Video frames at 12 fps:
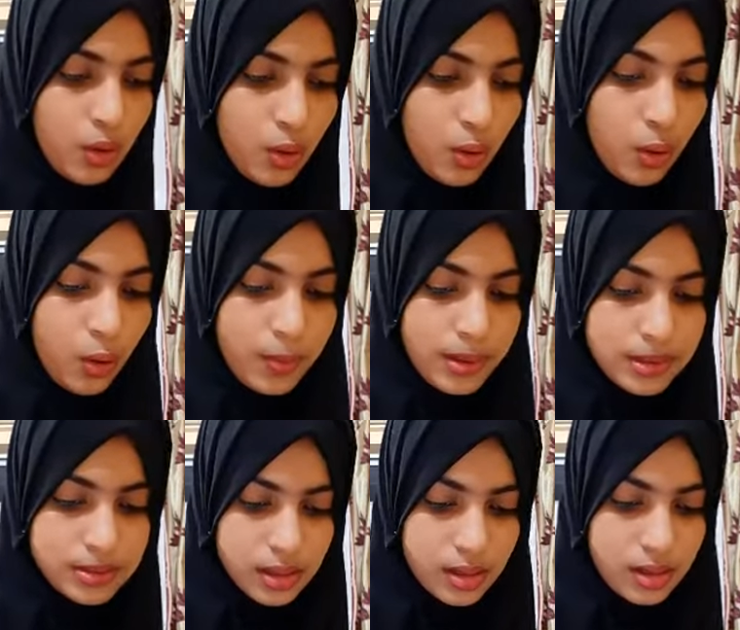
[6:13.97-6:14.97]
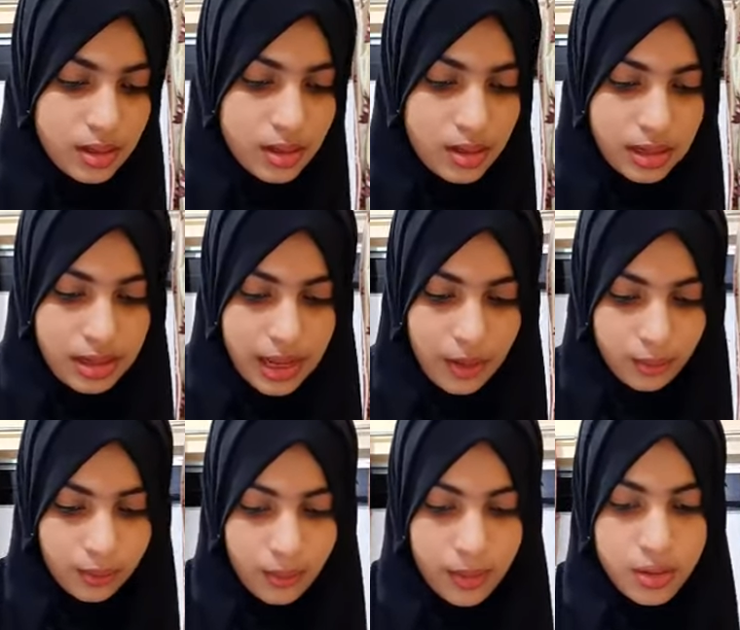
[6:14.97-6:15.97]
Home is a
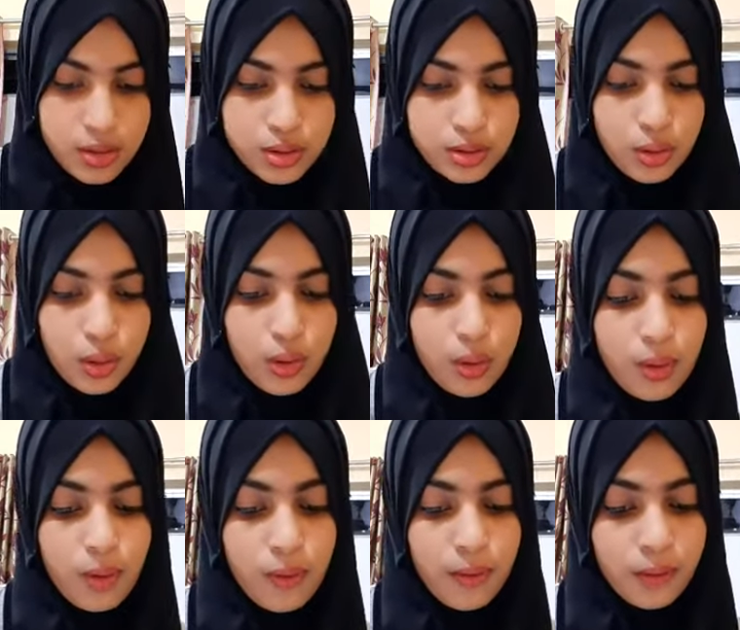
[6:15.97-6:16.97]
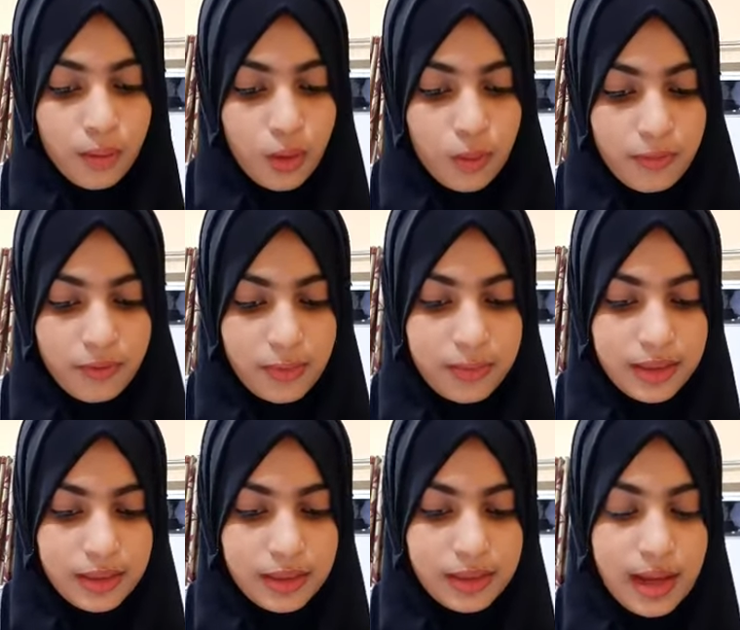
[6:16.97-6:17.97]
noun. So home will be
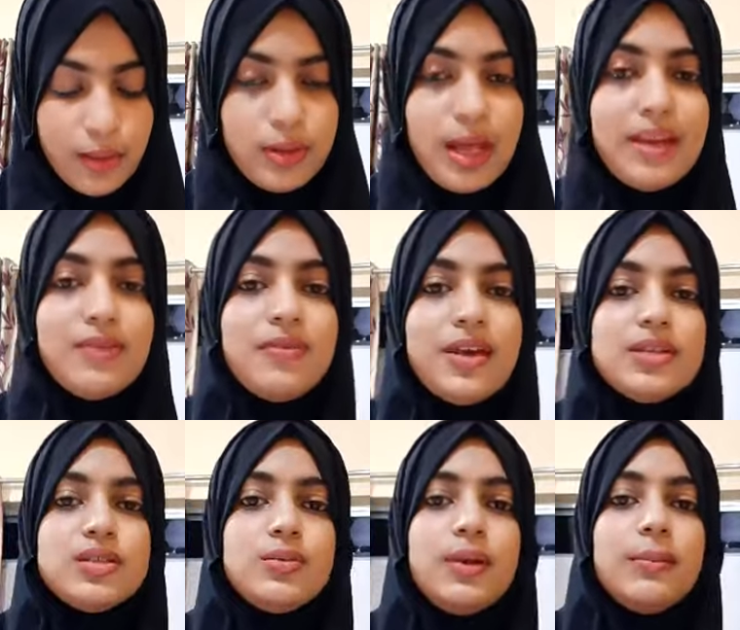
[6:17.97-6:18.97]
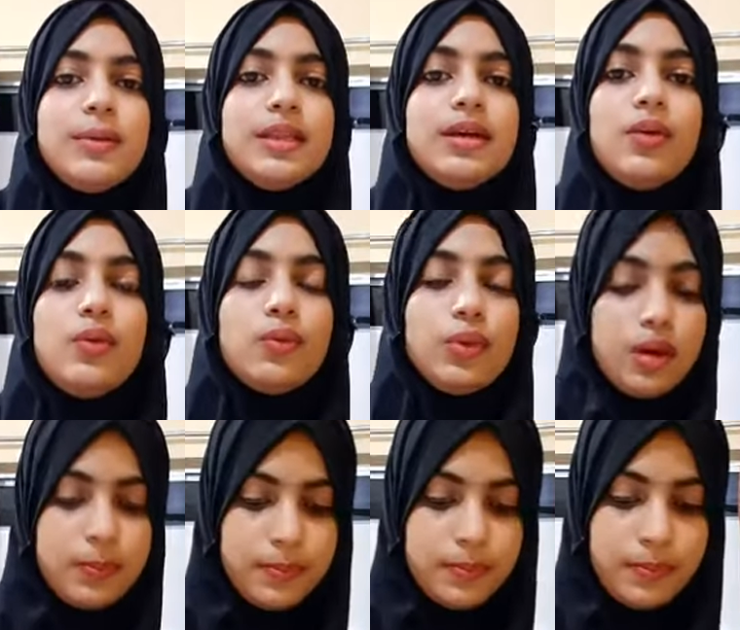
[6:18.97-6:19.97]
the noun and went will be the
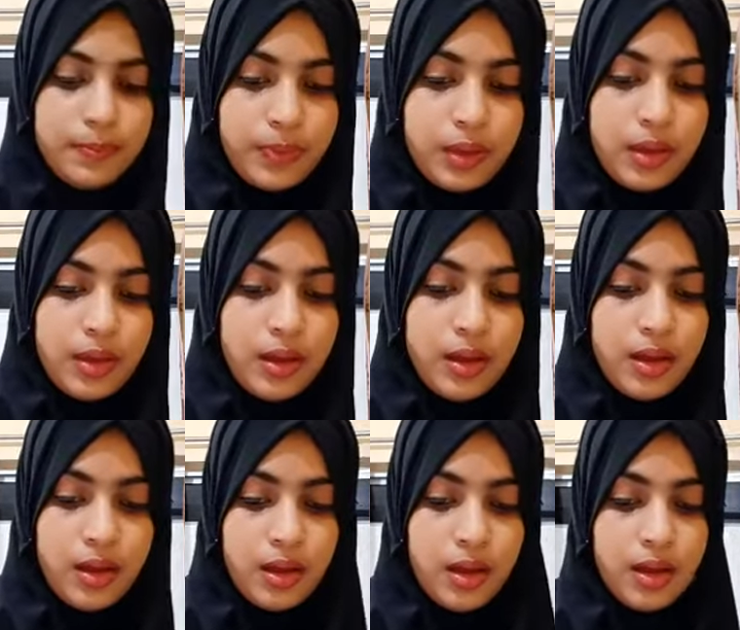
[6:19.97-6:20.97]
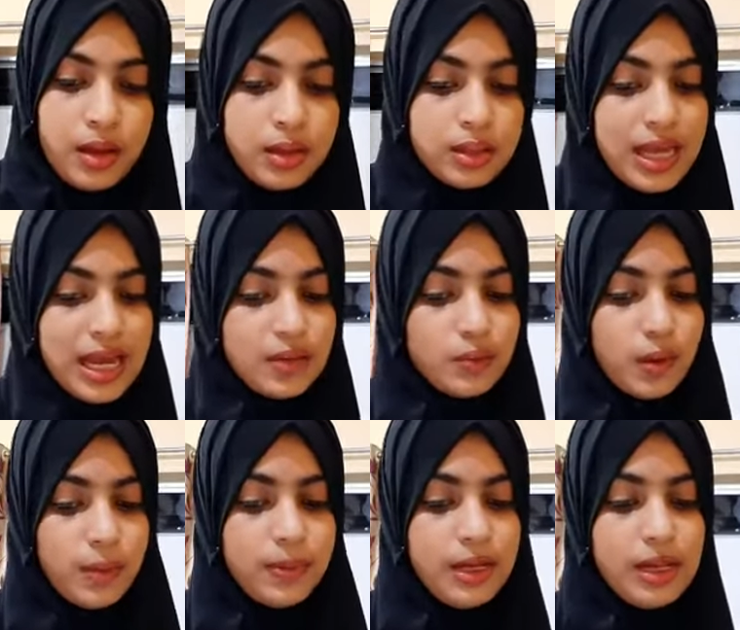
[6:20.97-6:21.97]
verb. The
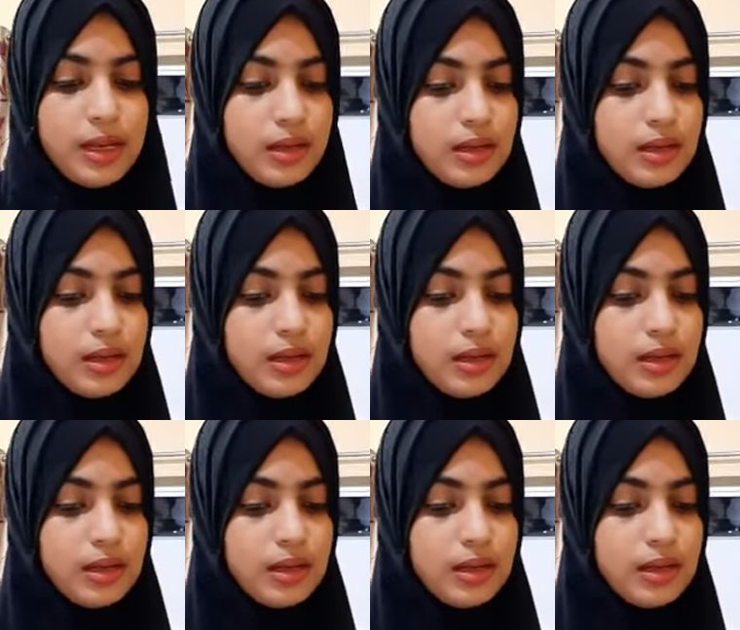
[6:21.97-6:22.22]
adverbial